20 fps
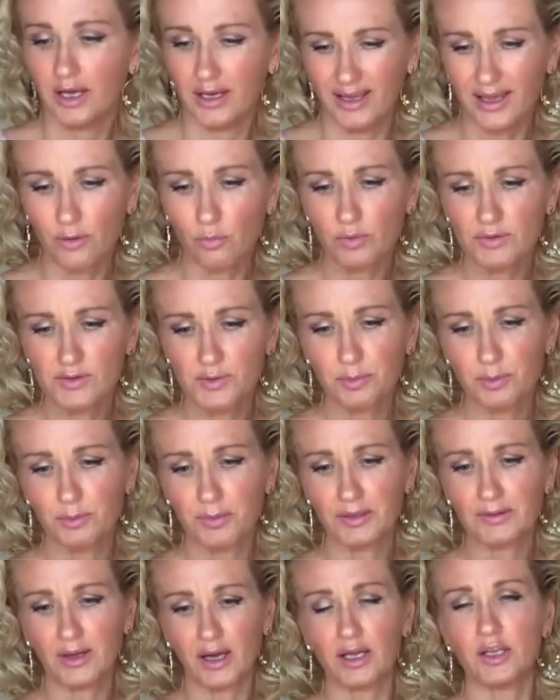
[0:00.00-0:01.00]

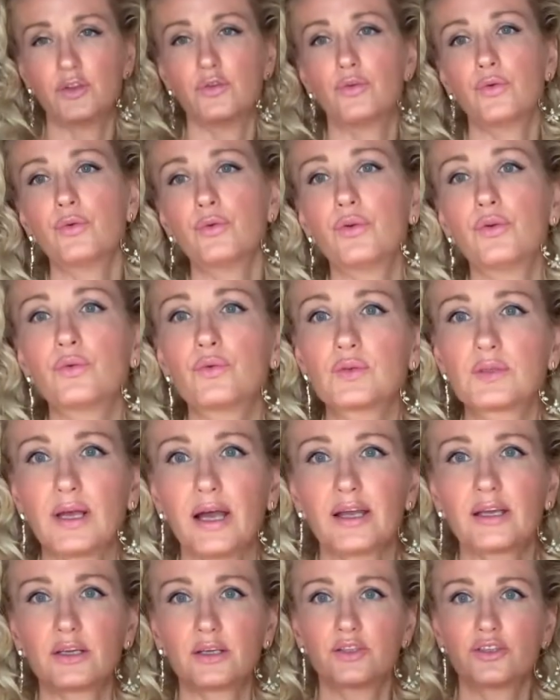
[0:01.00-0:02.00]
I do use
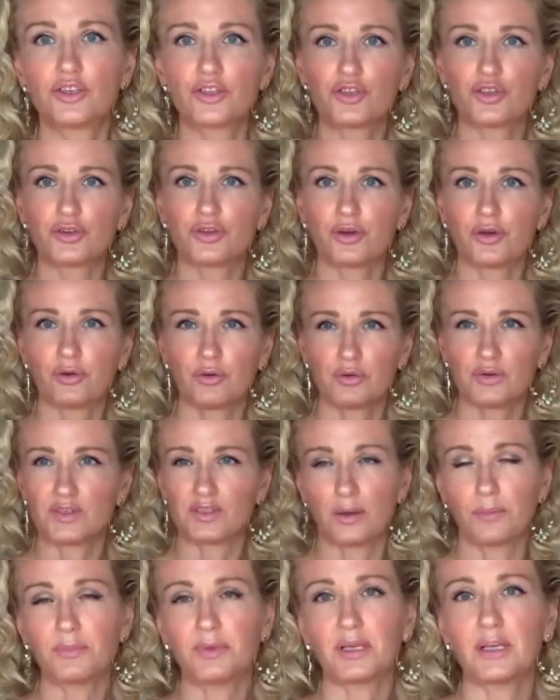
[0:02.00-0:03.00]
like conditioner or
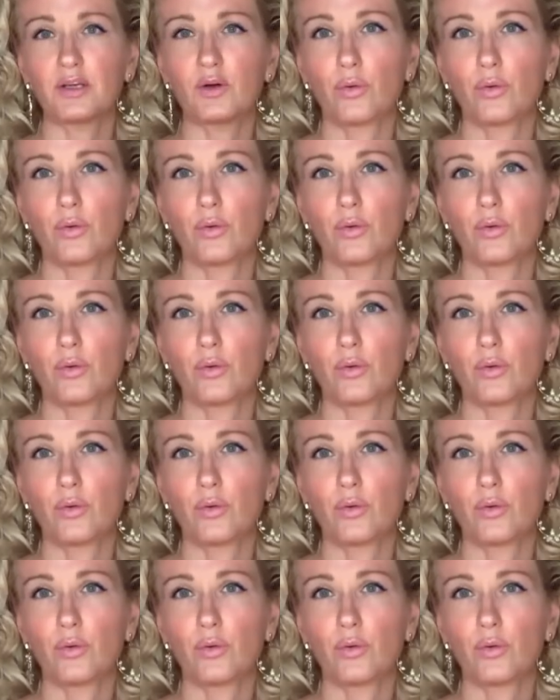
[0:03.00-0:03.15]
something,